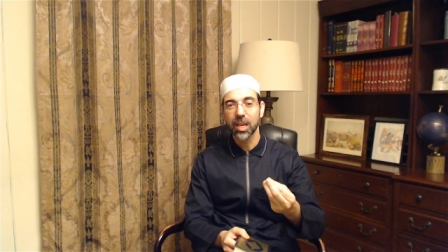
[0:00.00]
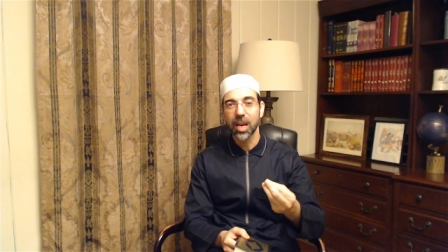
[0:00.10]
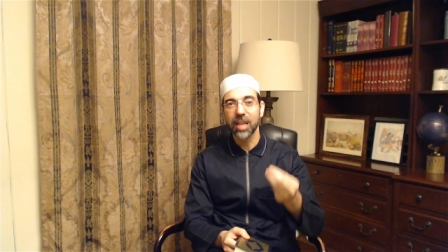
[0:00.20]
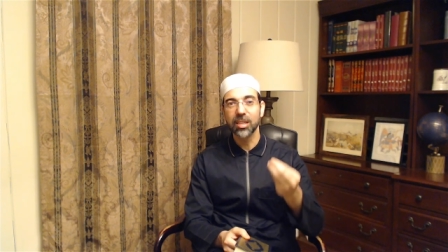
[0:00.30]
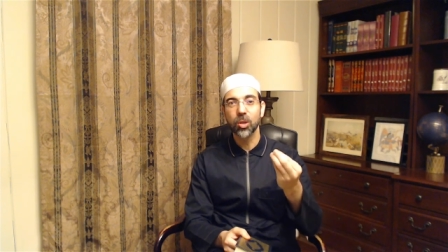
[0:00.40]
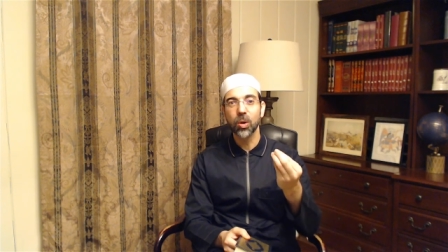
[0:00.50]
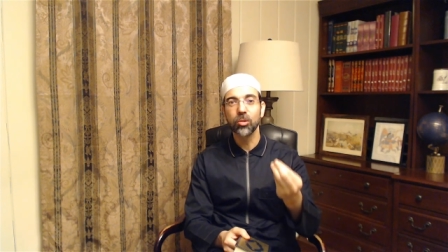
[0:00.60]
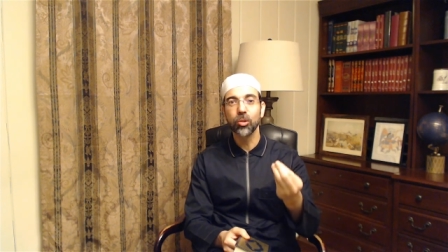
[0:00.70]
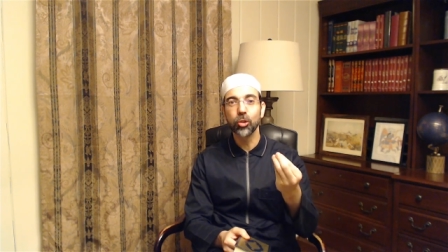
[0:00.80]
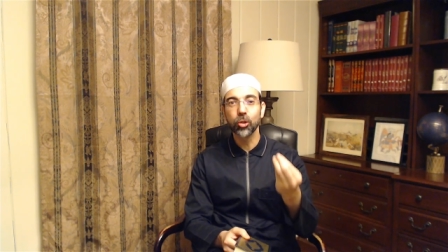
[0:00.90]
And He's going
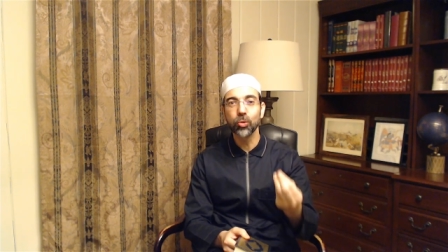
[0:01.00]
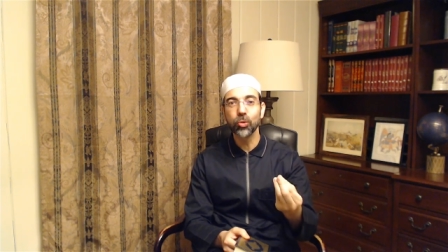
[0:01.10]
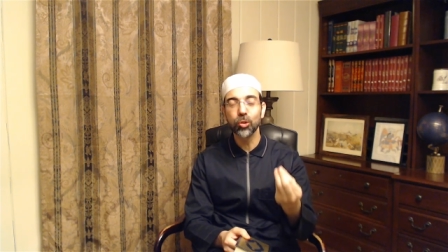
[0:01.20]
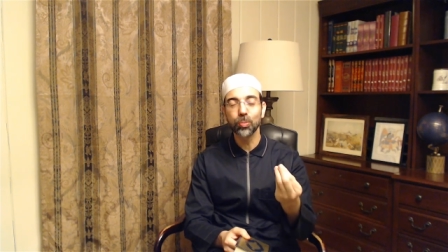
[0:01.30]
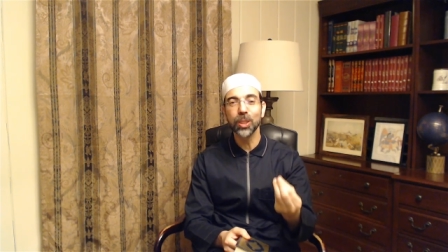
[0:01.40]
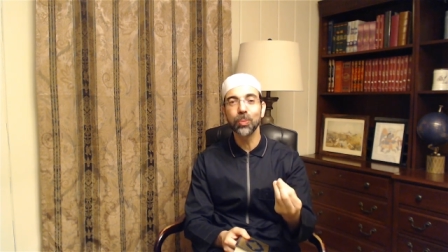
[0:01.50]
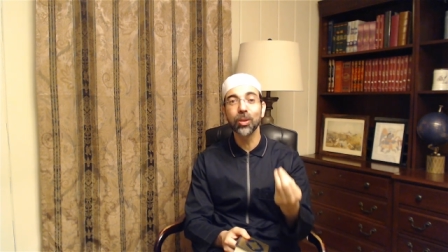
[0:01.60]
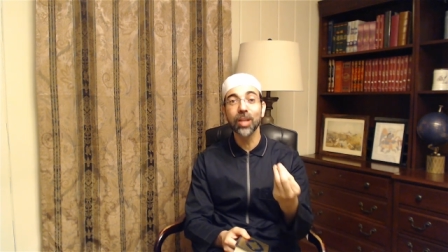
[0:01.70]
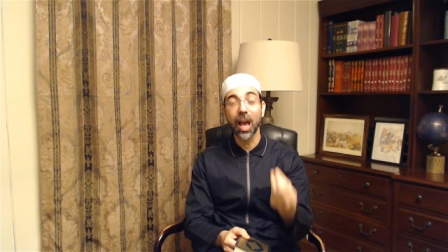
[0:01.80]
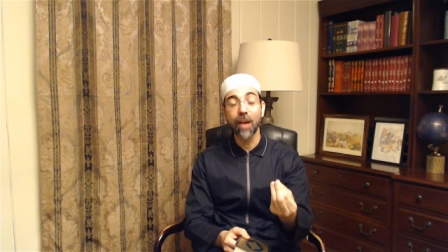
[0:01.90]
to choose
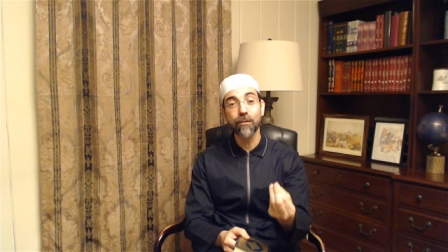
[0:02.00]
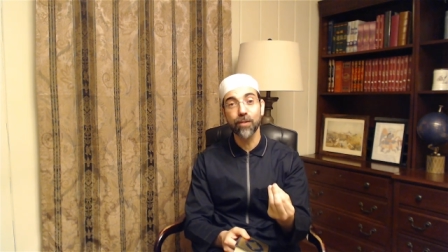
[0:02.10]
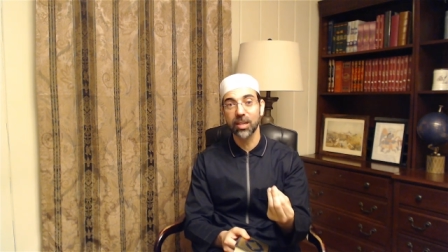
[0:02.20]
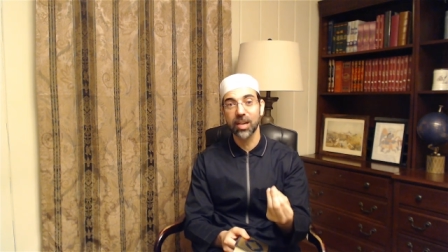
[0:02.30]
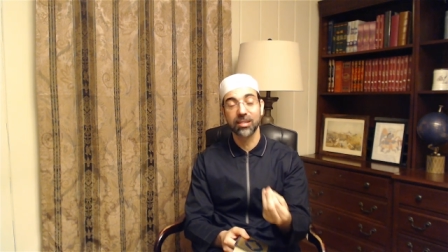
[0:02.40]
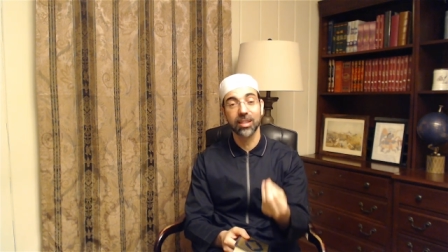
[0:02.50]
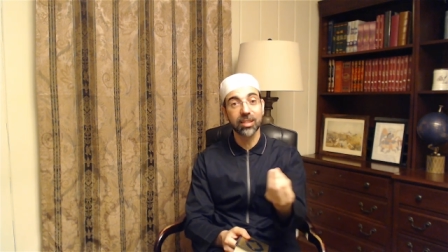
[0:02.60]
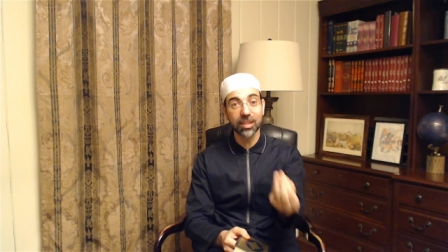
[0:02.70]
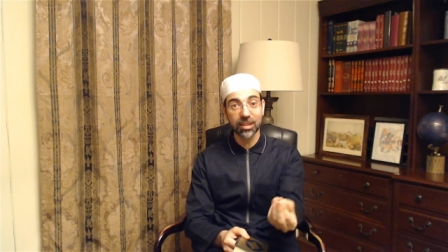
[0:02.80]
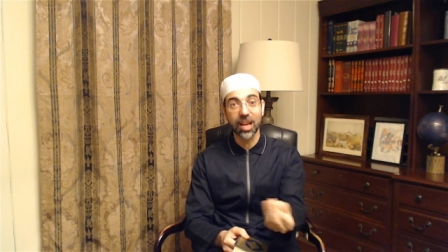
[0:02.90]
people every night that
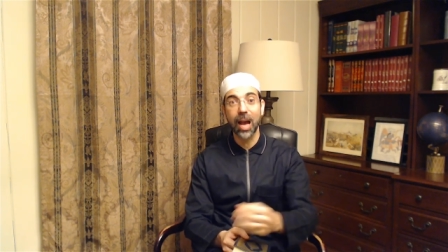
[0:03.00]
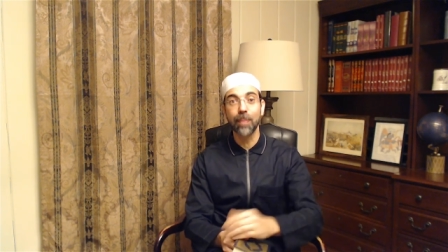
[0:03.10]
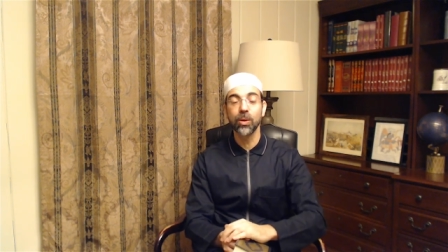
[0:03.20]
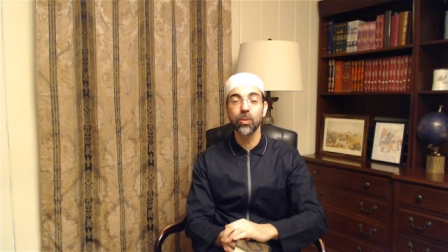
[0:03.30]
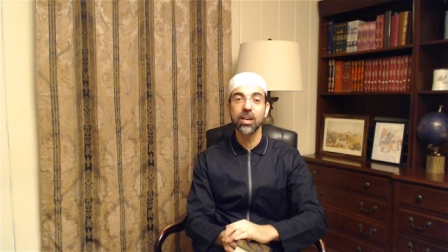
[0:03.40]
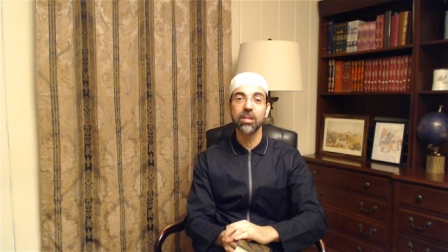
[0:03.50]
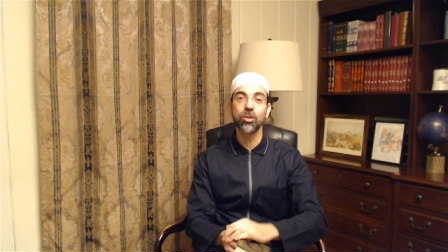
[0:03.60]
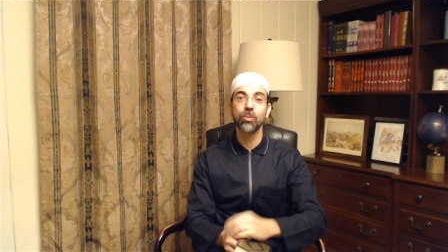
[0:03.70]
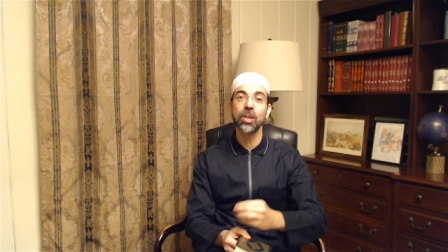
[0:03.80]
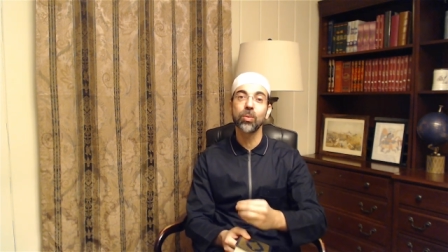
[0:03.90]
He's happy with
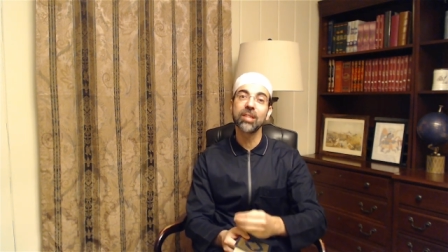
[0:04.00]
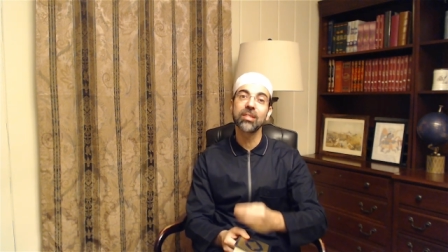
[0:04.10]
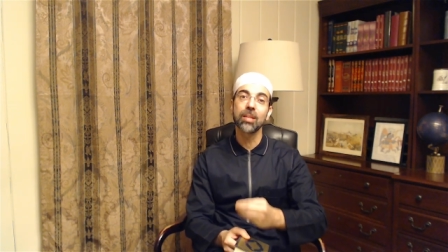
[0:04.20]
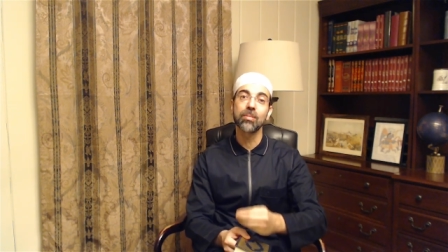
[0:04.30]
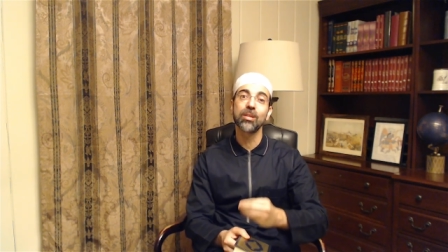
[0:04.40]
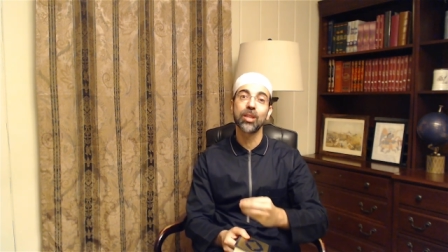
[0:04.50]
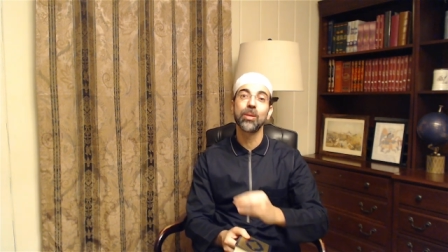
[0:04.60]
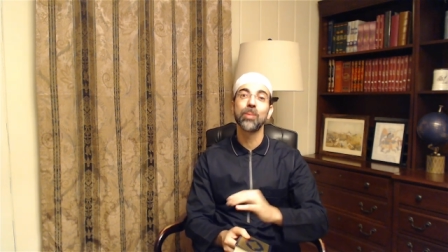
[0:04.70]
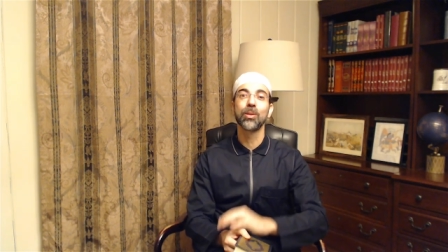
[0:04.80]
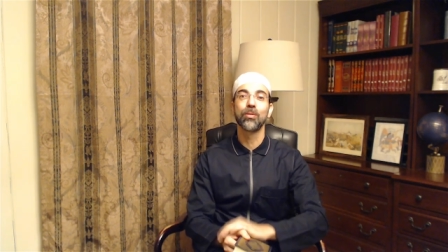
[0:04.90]
to be written among the
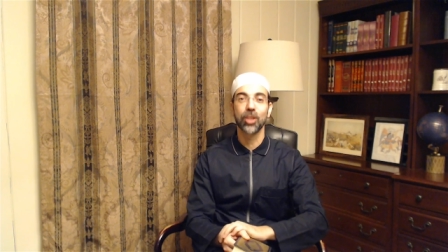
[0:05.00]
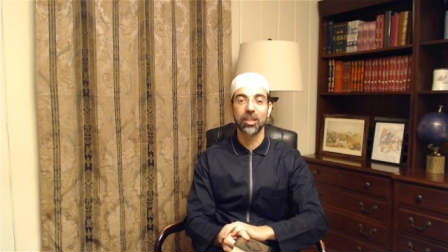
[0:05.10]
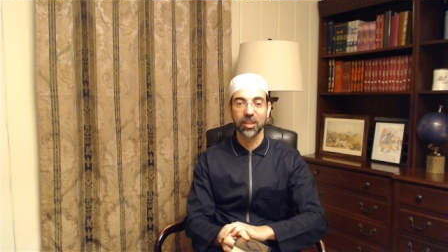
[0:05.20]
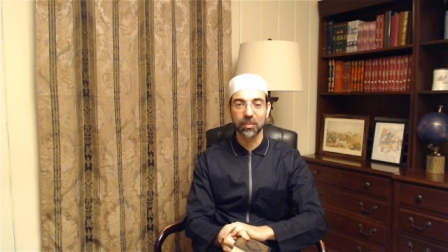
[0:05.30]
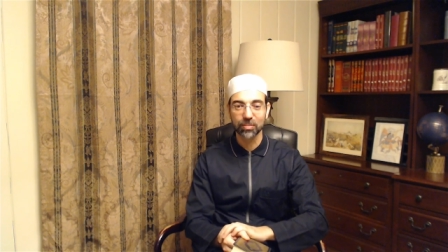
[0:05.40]
people of Jannah.